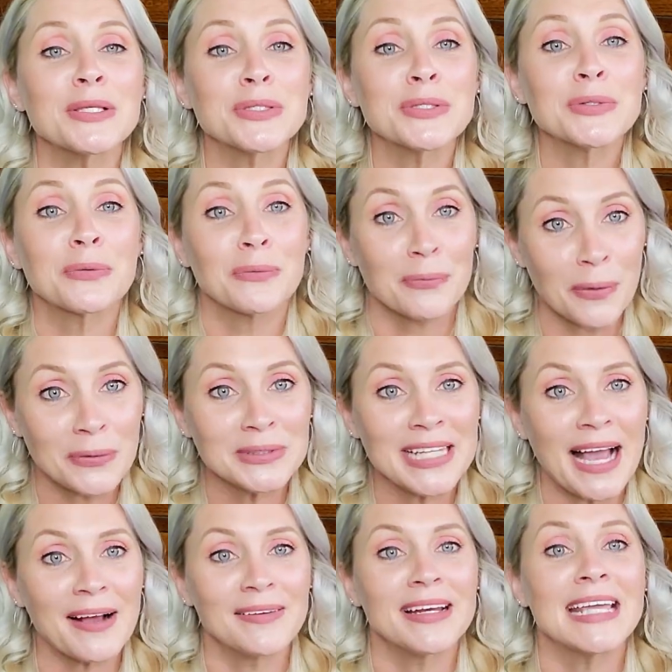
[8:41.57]
scroll
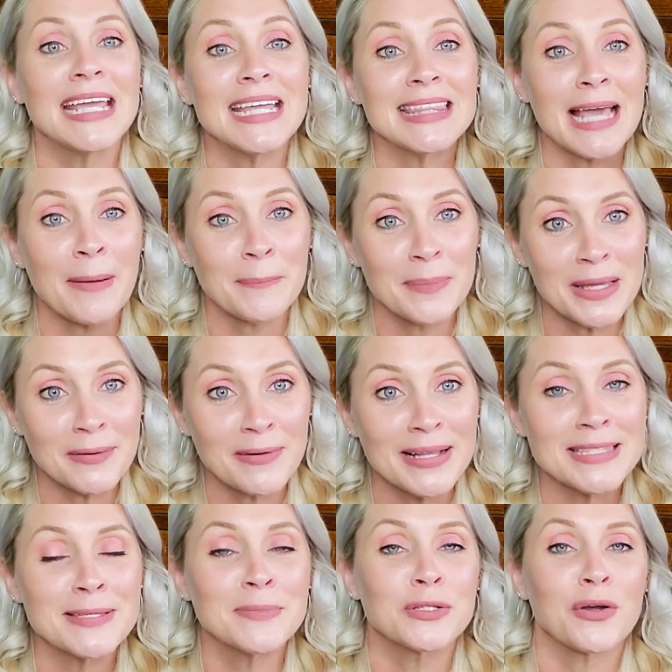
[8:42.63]
down, hit that big
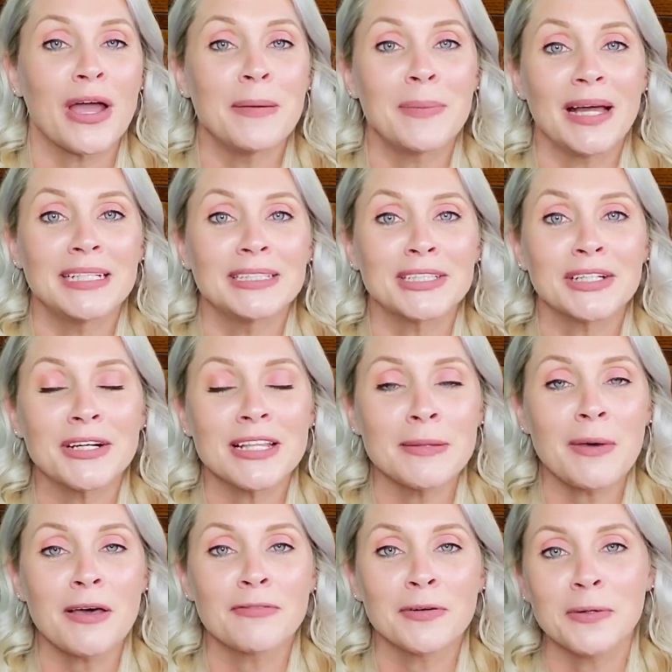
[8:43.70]
red subscribe button, turn on the
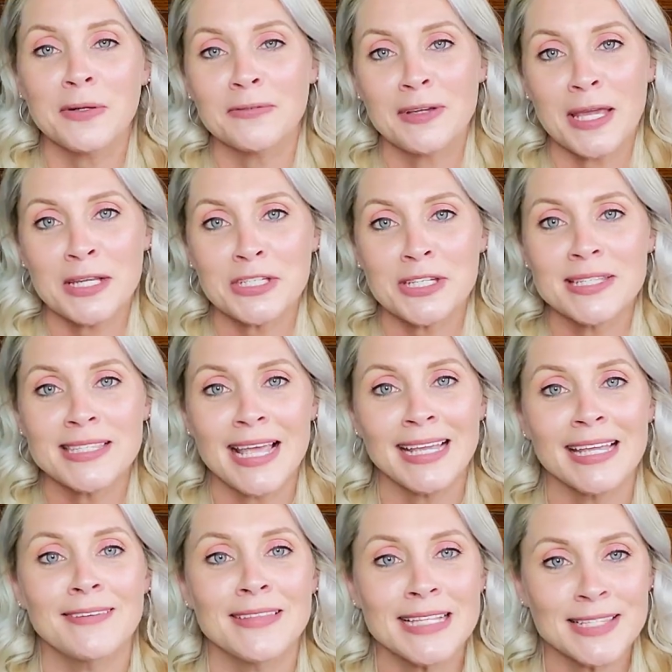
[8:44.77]
bell for notifications, and
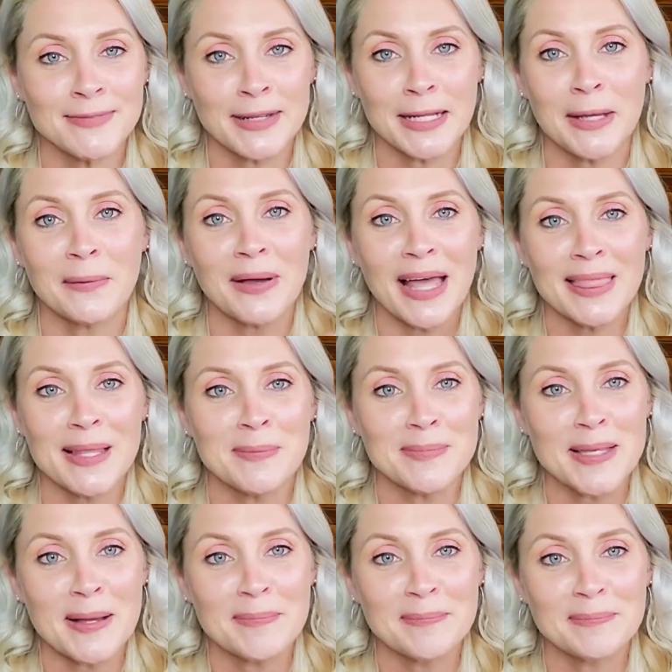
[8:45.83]
give this video a thumbs
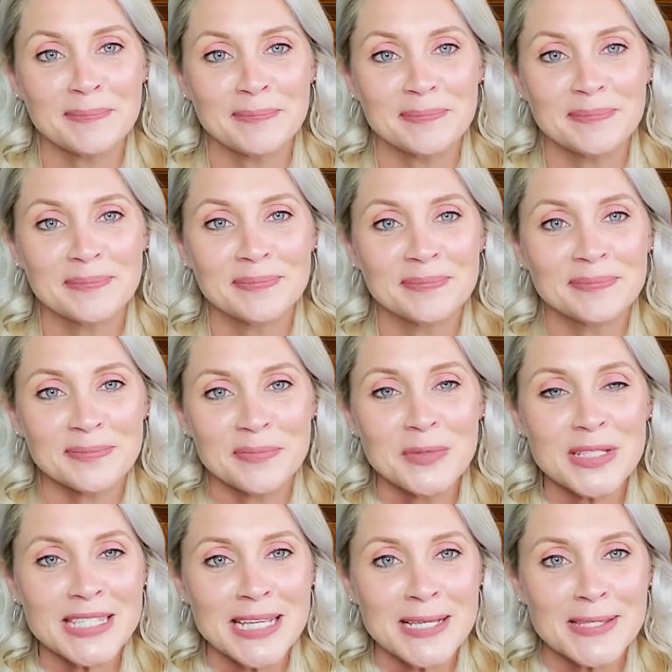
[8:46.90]
up. We'll see you